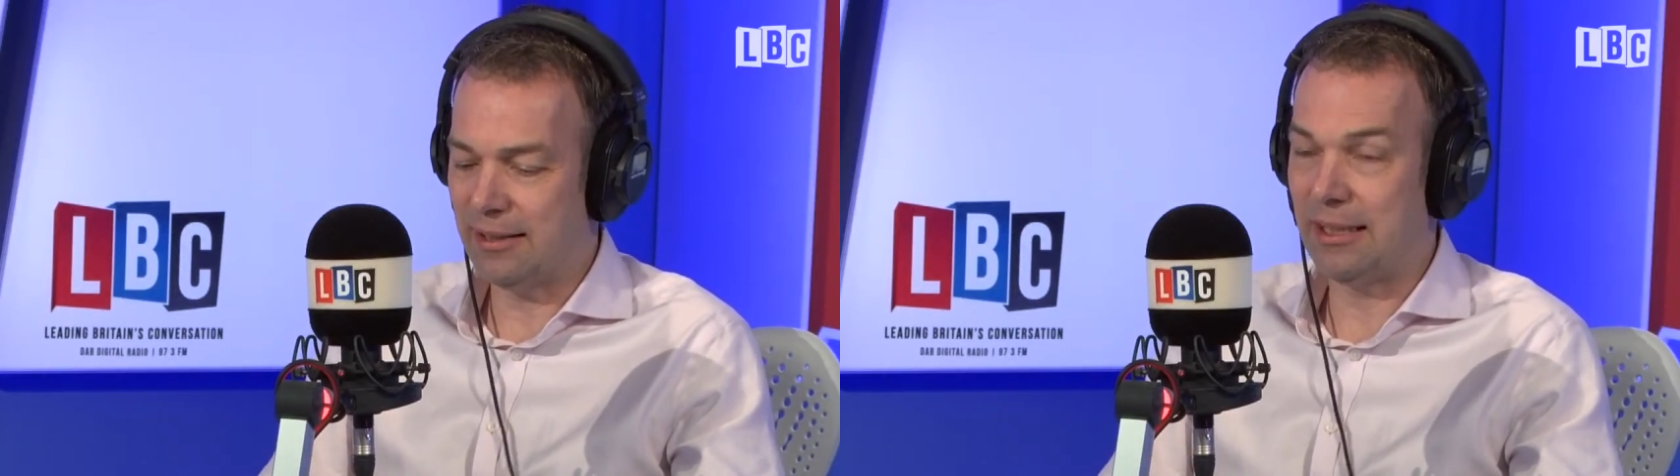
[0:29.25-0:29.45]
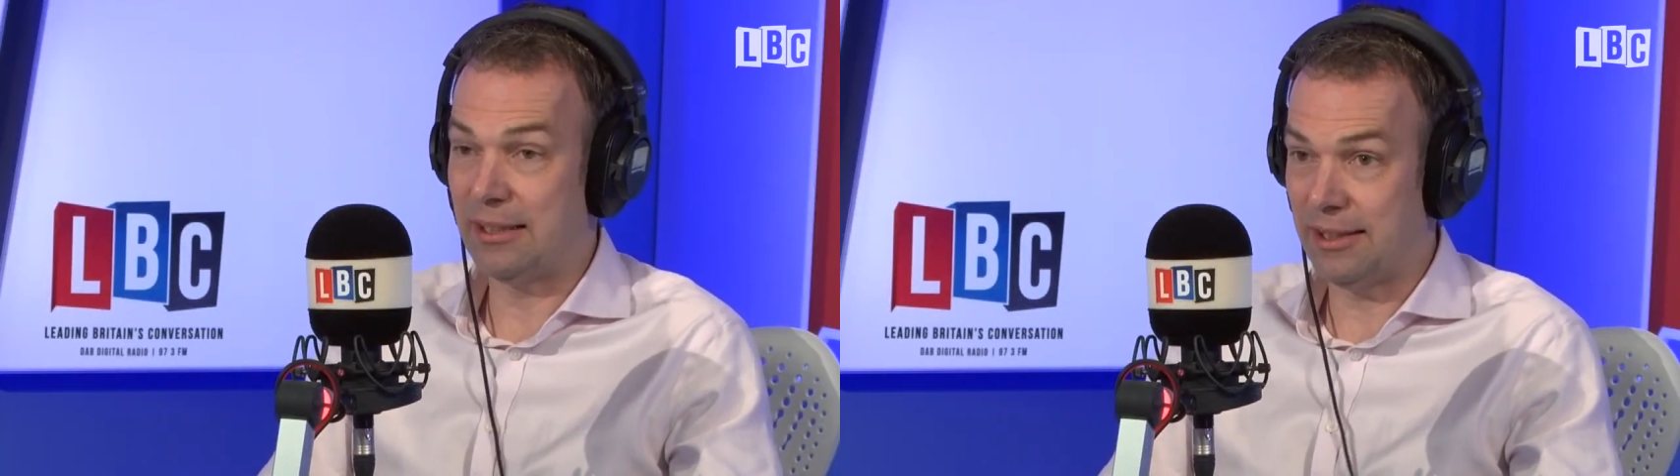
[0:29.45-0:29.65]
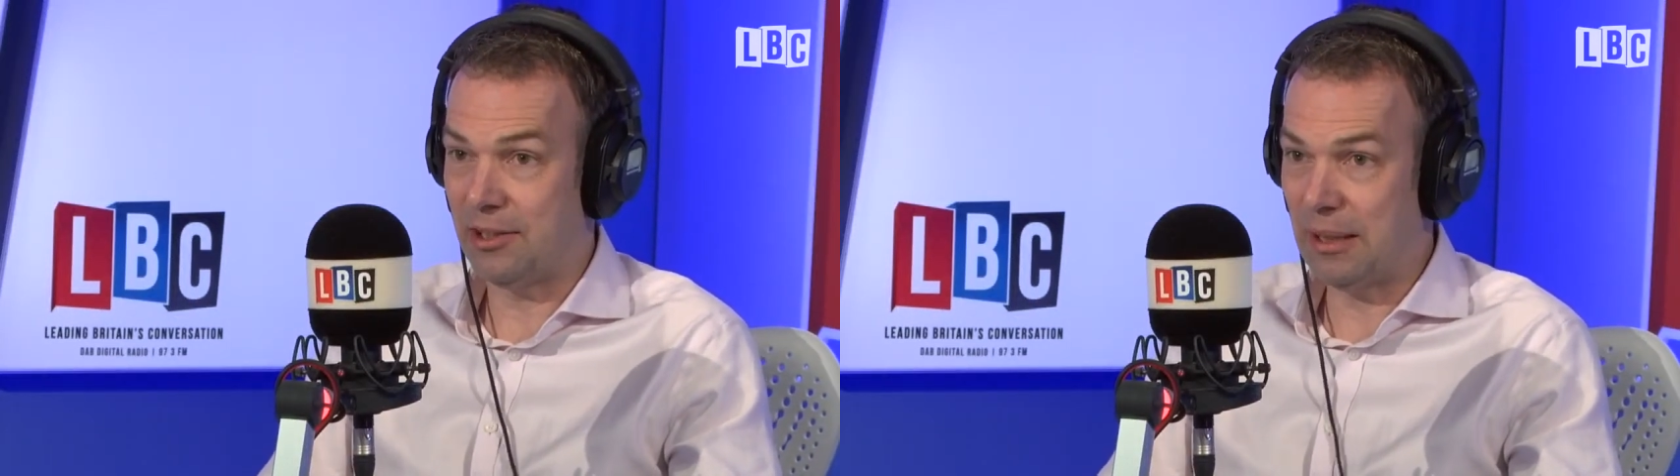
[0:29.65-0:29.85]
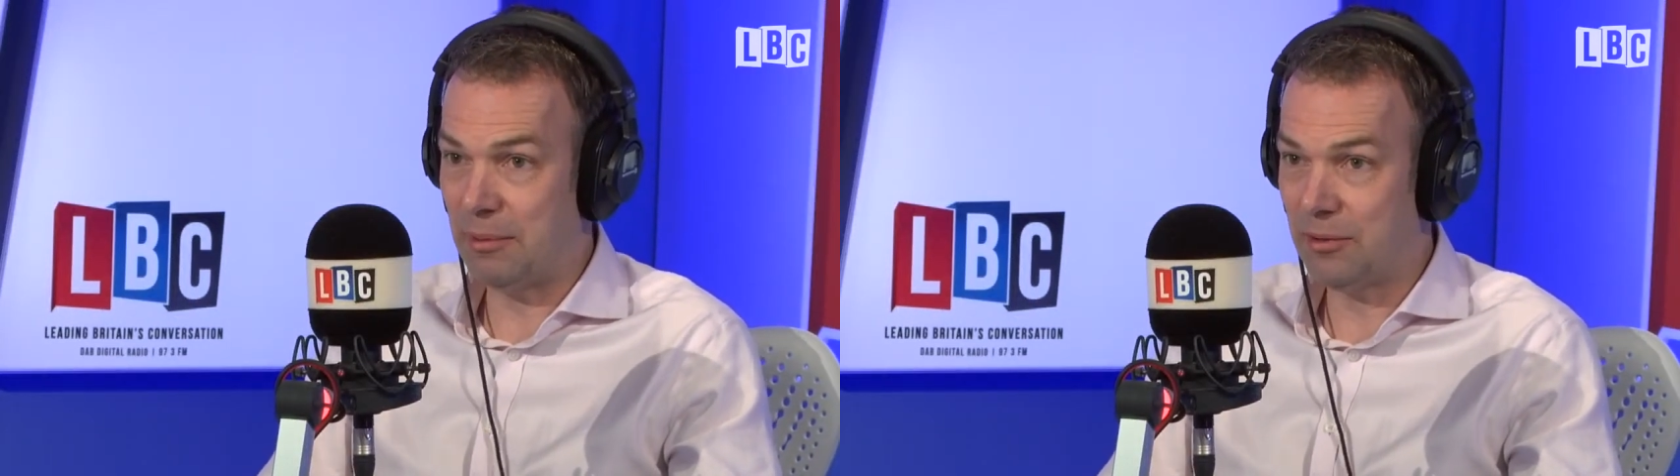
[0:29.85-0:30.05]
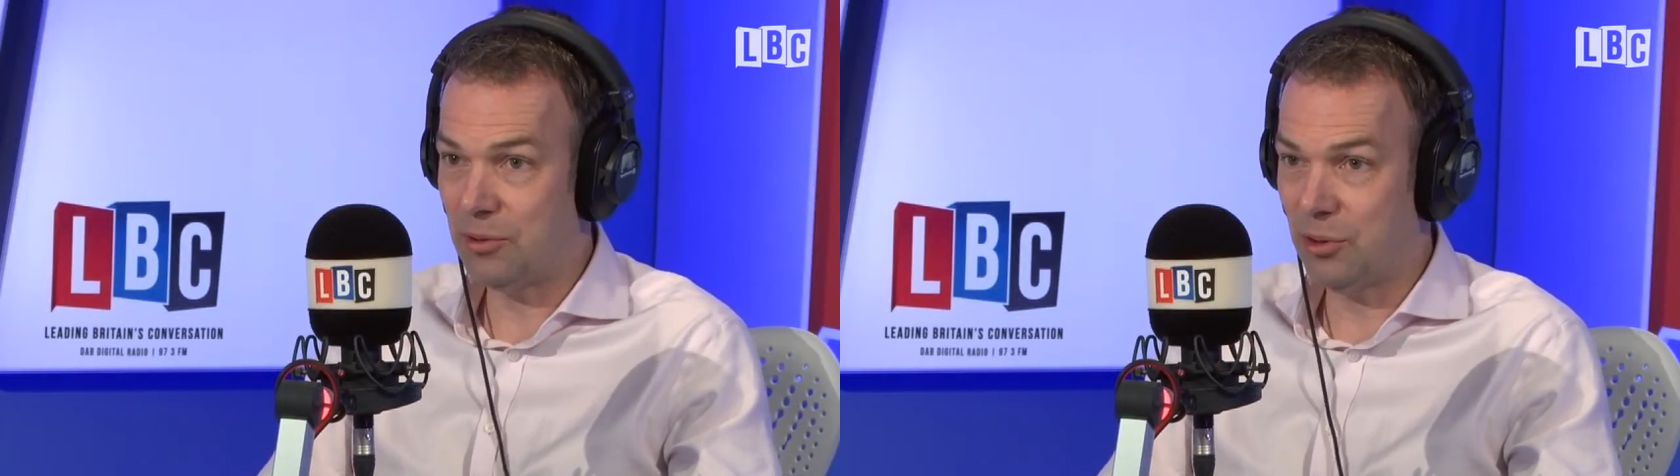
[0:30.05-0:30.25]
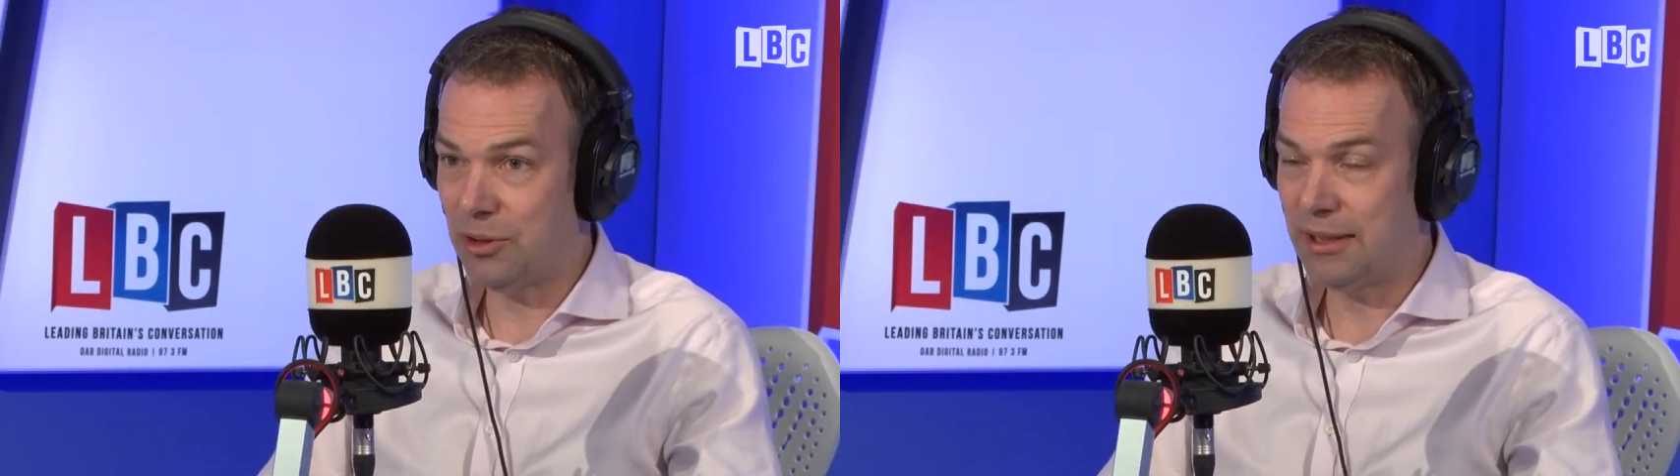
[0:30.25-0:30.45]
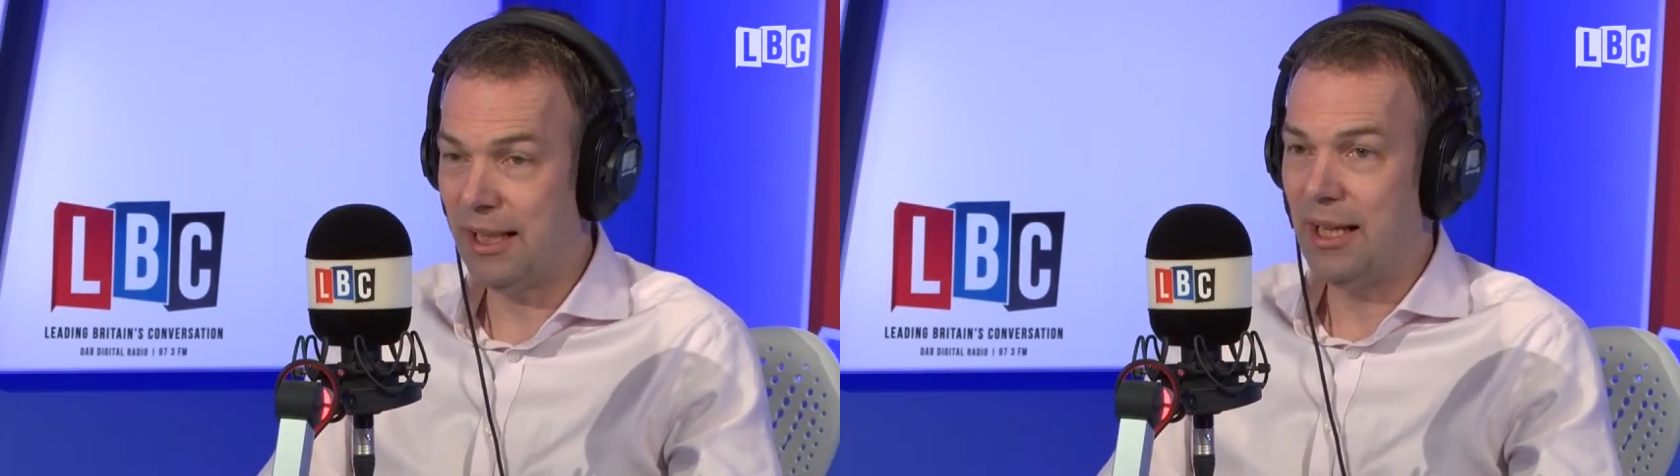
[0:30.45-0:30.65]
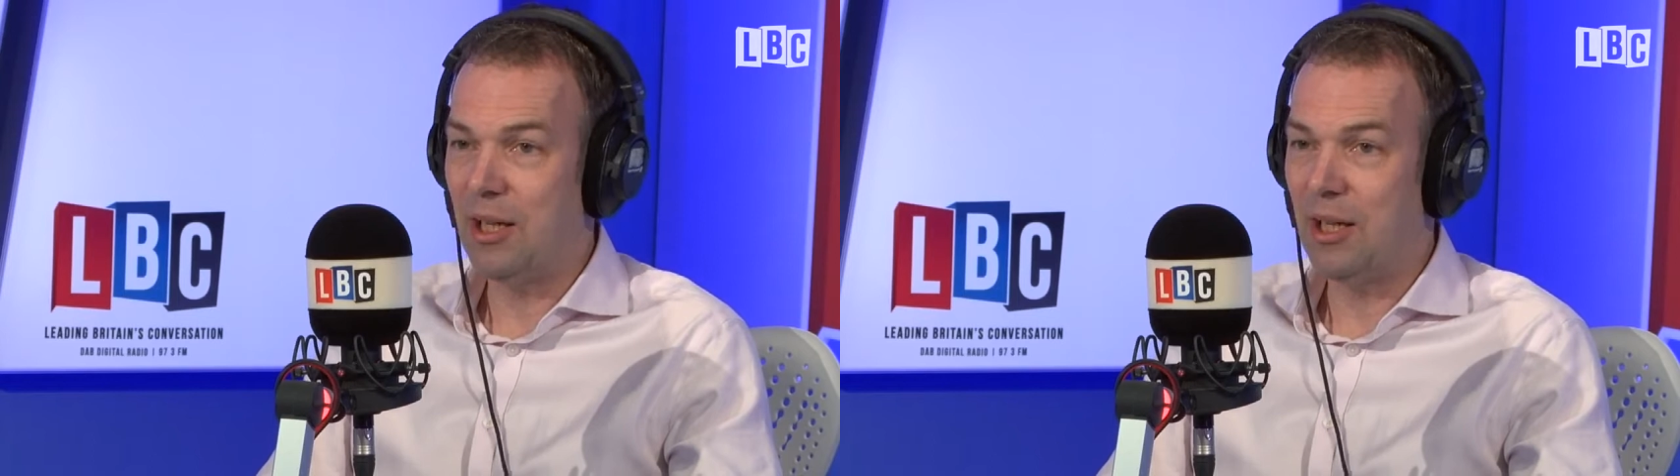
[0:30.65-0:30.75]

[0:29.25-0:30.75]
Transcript: tenancy agreement, of course,